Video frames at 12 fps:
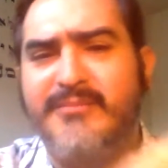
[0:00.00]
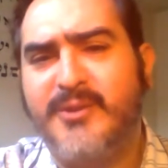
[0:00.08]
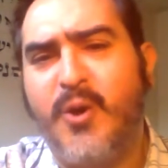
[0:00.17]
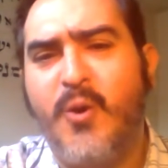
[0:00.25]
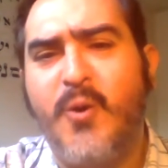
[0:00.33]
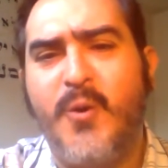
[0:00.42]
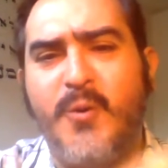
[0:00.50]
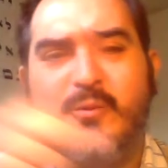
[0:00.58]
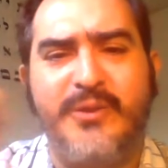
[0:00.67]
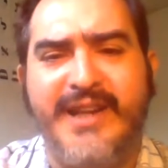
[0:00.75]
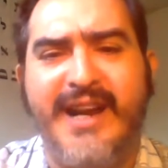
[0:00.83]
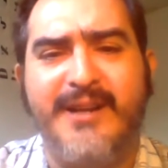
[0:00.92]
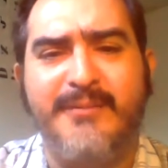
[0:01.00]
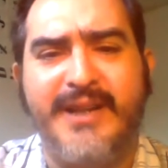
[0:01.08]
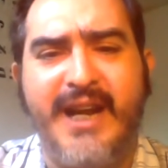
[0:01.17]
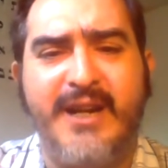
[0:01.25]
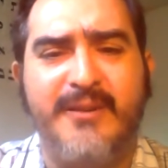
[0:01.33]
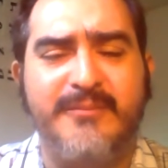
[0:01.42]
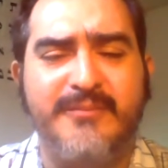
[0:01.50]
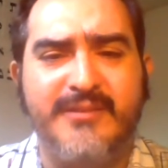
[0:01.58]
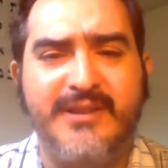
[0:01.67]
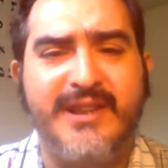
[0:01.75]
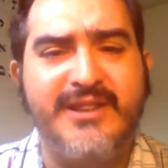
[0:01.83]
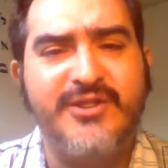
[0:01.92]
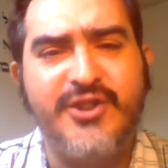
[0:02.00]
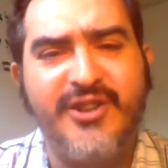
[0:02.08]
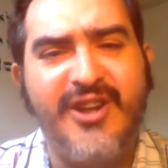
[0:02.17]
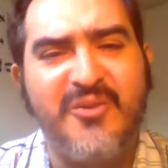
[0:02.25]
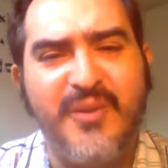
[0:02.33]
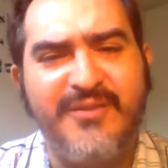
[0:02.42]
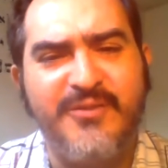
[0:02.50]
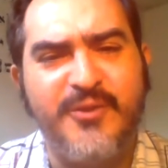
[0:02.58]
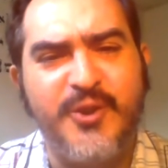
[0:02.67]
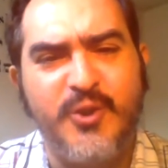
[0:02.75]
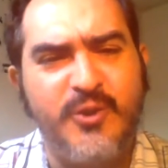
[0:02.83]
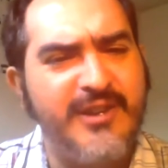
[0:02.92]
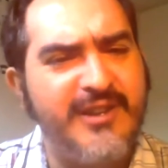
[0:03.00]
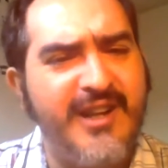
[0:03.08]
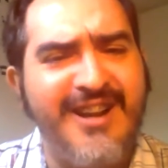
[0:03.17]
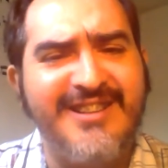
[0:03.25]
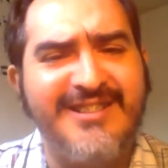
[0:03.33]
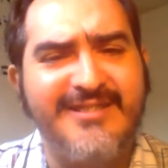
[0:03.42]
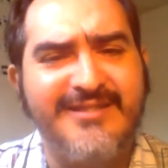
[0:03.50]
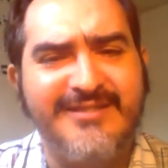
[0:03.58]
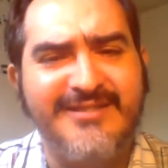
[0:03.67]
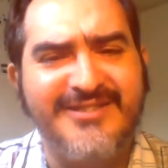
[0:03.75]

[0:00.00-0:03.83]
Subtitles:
Go! Get him! Like, Shockwave, you're a gun.